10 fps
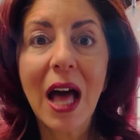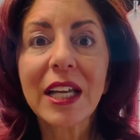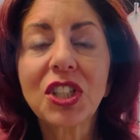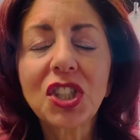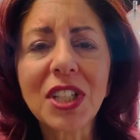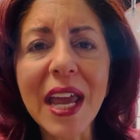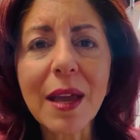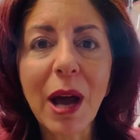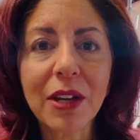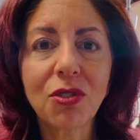Like,
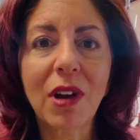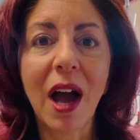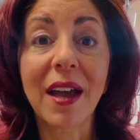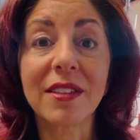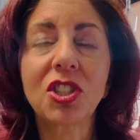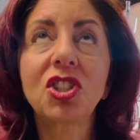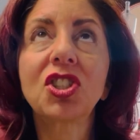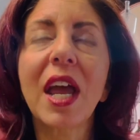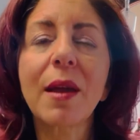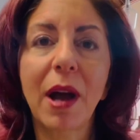shame on you guys,
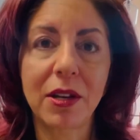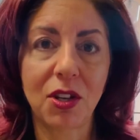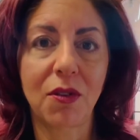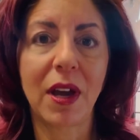shame on you.